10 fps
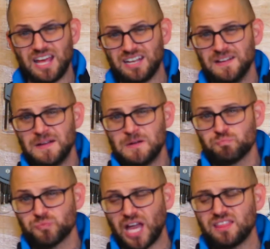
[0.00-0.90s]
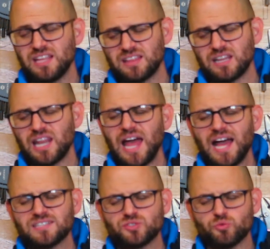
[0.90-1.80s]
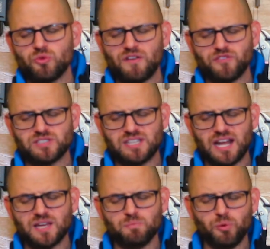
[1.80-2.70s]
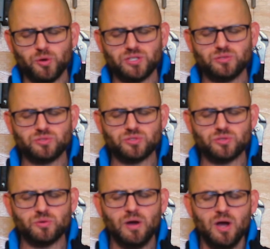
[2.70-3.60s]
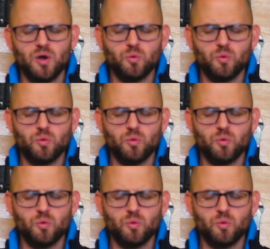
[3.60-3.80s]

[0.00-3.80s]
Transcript: And I think the last reference that I can point you to